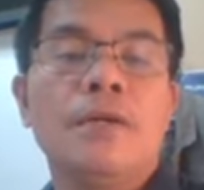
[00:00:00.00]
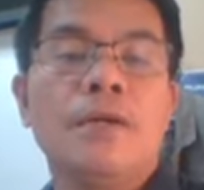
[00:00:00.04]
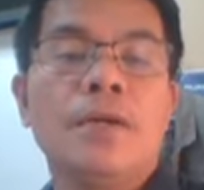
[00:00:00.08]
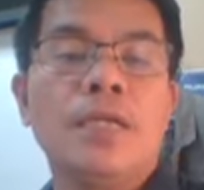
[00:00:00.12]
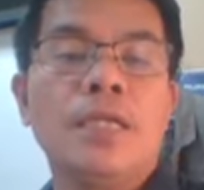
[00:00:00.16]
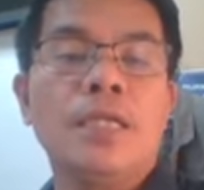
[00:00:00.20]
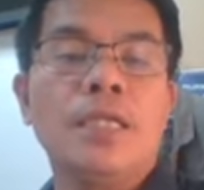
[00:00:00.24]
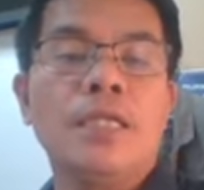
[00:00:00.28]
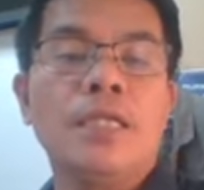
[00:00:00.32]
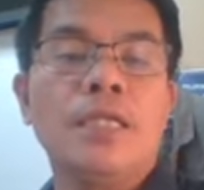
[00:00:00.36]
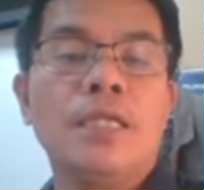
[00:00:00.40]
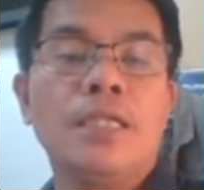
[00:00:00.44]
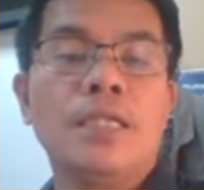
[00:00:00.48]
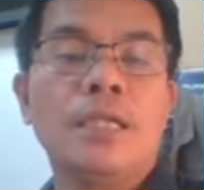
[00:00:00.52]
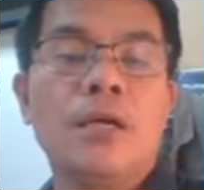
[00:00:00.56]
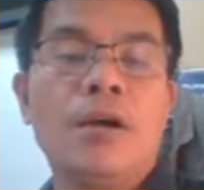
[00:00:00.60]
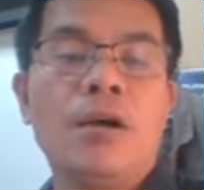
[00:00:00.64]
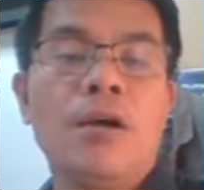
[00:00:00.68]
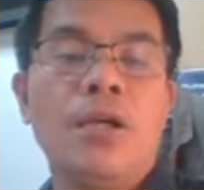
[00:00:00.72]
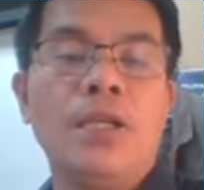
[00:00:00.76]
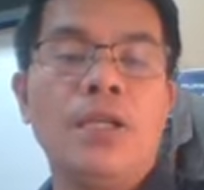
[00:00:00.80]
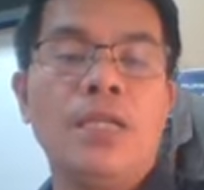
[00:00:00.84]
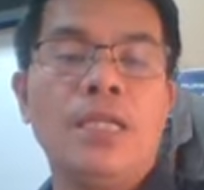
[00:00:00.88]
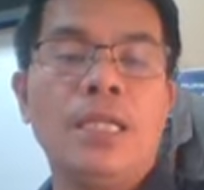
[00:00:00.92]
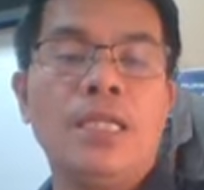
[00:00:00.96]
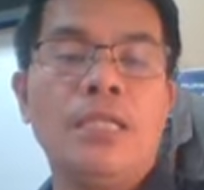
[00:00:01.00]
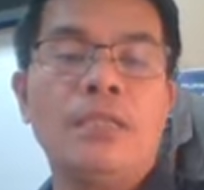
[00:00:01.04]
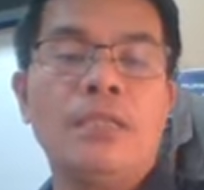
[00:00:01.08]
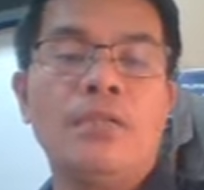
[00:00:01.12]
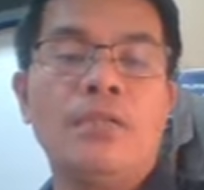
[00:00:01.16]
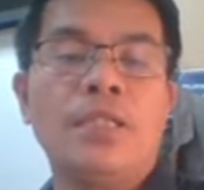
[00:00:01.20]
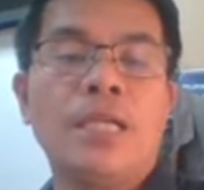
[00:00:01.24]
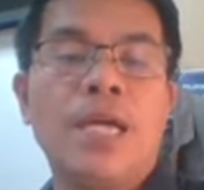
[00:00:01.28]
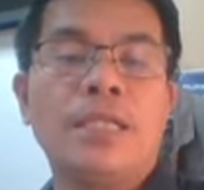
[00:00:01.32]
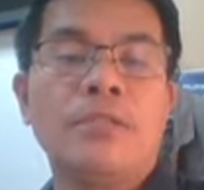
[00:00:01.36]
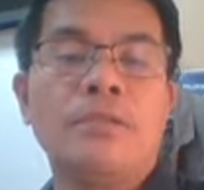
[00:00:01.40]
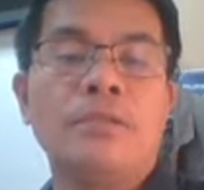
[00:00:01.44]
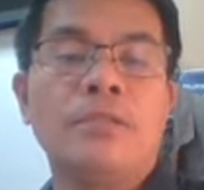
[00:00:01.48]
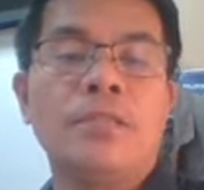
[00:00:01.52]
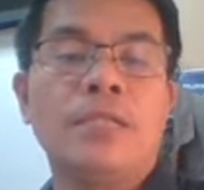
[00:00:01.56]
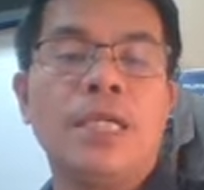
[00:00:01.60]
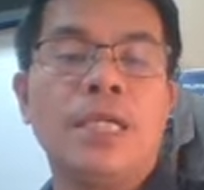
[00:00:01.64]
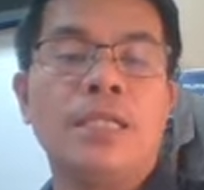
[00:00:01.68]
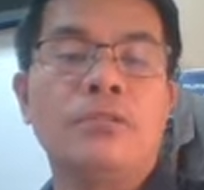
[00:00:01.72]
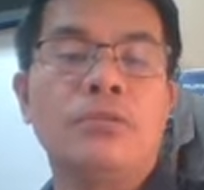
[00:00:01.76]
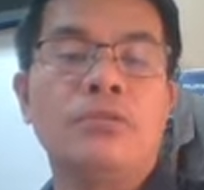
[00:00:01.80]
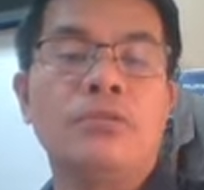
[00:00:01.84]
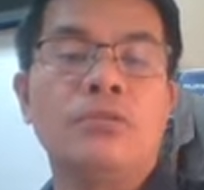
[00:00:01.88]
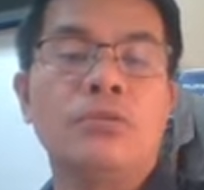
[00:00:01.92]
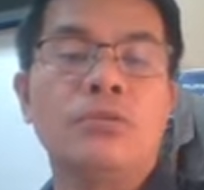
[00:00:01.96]
it is only
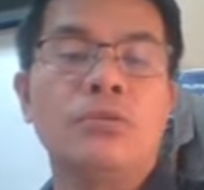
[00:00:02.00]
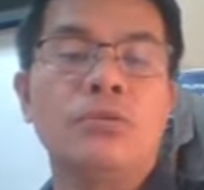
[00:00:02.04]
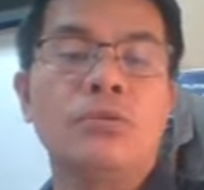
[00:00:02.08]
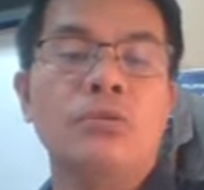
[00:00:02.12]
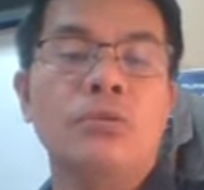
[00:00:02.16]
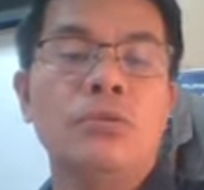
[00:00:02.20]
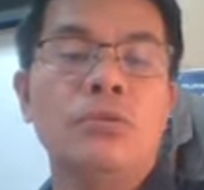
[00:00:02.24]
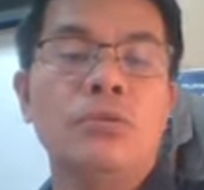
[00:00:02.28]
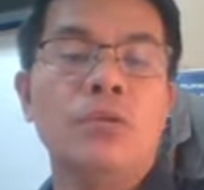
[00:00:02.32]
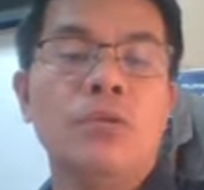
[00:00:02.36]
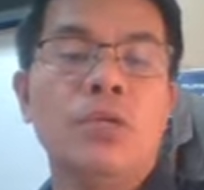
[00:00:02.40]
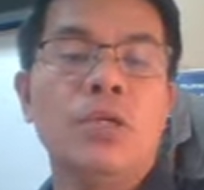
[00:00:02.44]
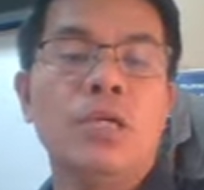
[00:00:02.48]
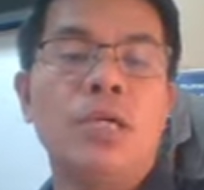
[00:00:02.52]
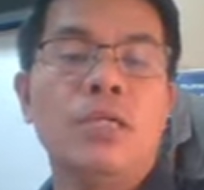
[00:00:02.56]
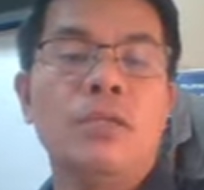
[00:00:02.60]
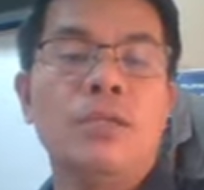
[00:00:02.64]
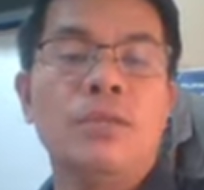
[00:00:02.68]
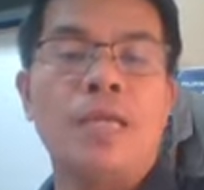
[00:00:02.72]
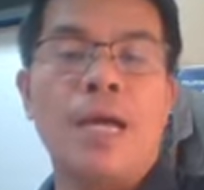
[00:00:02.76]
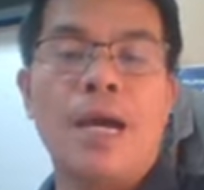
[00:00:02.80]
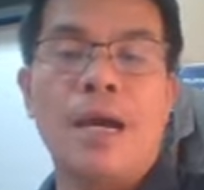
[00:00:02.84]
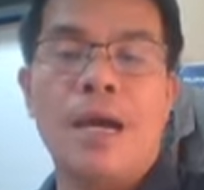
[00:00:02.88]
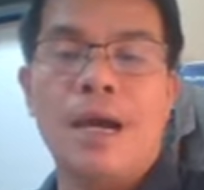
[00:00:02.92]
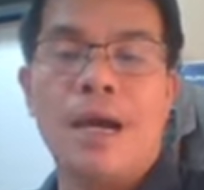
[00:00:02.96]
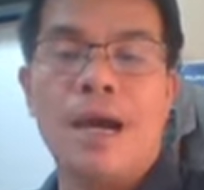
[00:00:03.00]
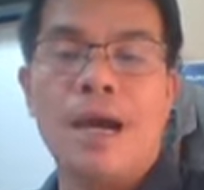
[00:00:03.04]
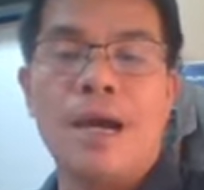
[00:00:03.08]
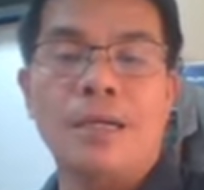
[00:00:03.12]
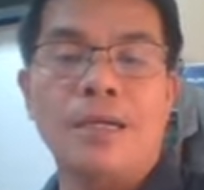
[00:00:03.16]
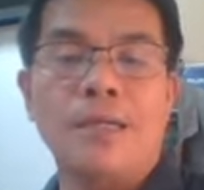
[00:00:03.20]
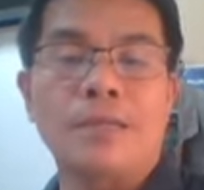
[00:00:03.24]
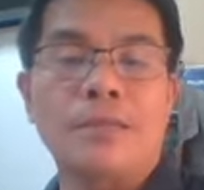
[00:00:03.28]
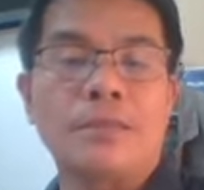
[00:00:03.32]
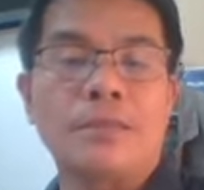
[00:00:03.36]
connected to the act